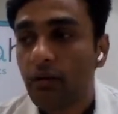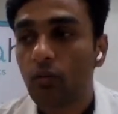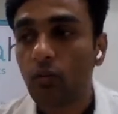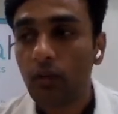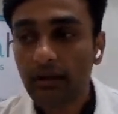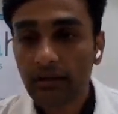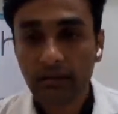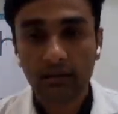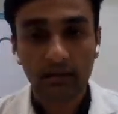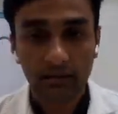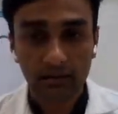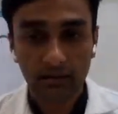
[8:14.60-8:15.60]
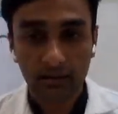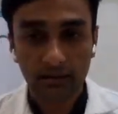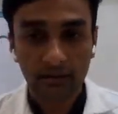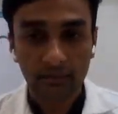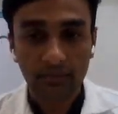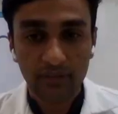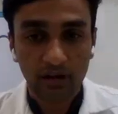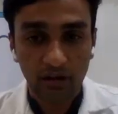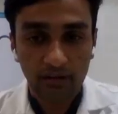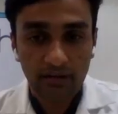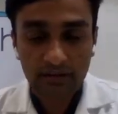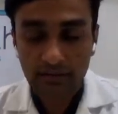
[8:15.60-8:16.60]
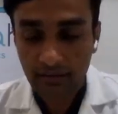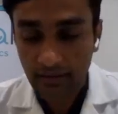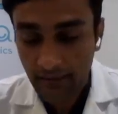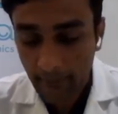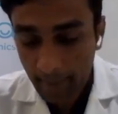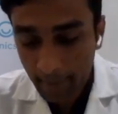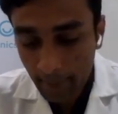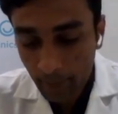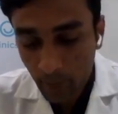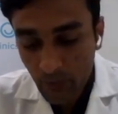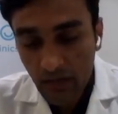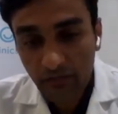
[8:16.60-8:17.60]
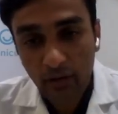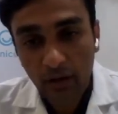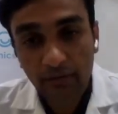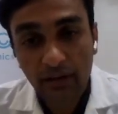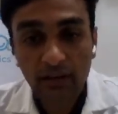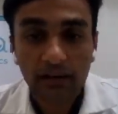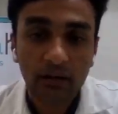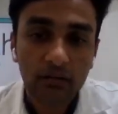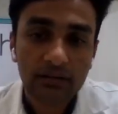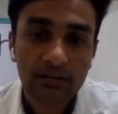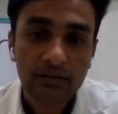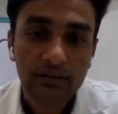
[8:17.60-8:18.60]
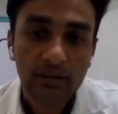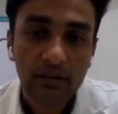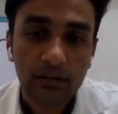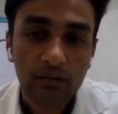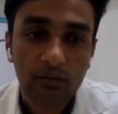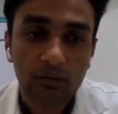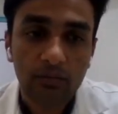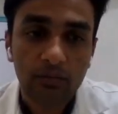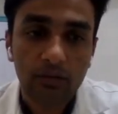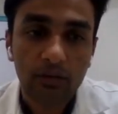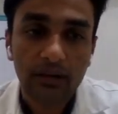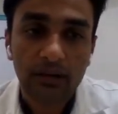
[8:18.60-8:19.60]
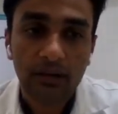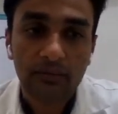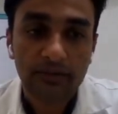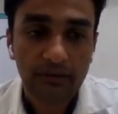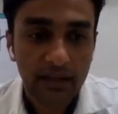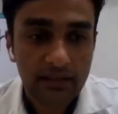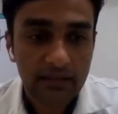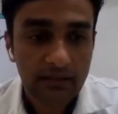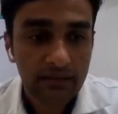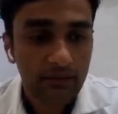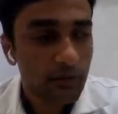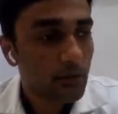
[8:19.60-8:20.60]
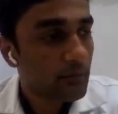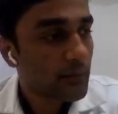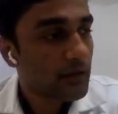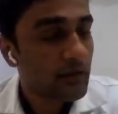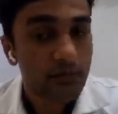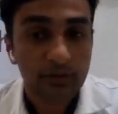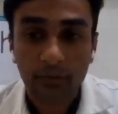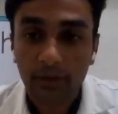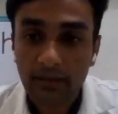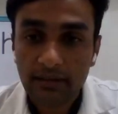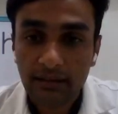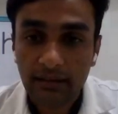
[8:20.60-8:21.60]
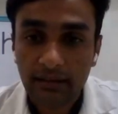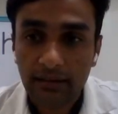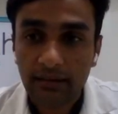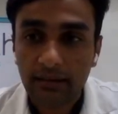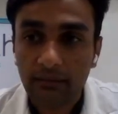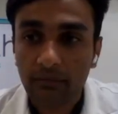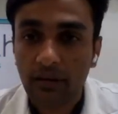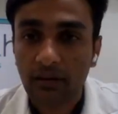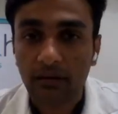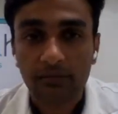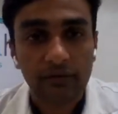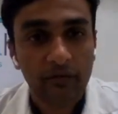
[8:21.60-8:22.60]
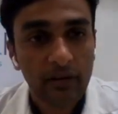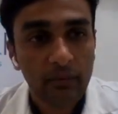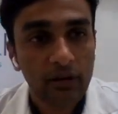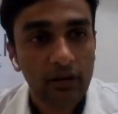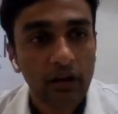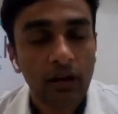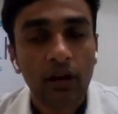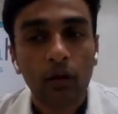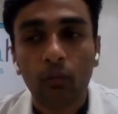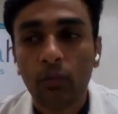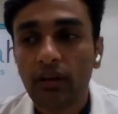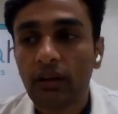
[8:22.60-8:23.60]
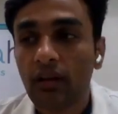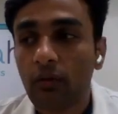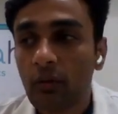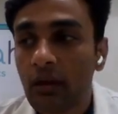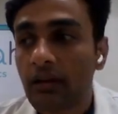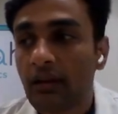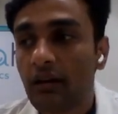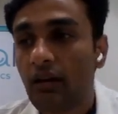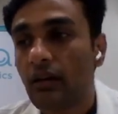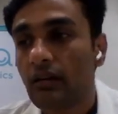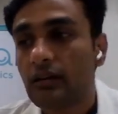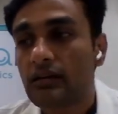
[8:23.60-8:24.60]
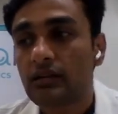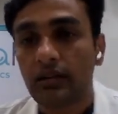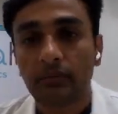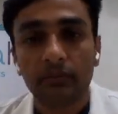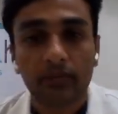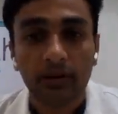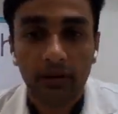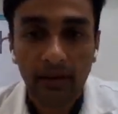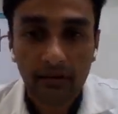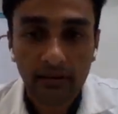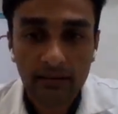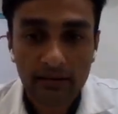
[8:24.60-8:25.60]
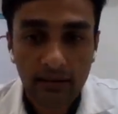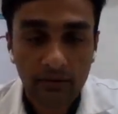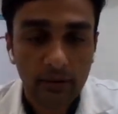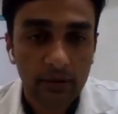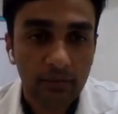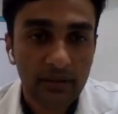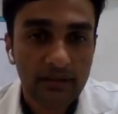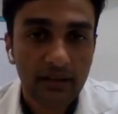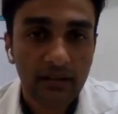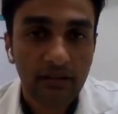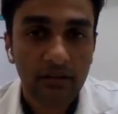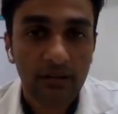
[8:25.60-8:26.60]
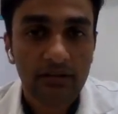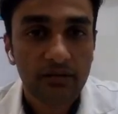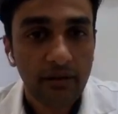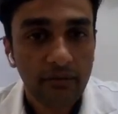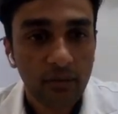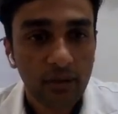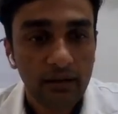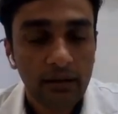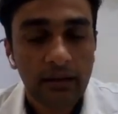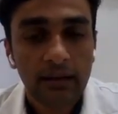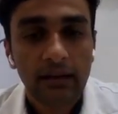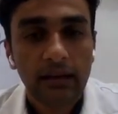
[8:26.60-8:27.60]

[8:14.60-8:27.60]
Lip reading: with the audience today, if you have any doubts in terms of laser, when it comes to pricing, in terms of treatment, we are working on some collaterals that we'll be sending across to everyone.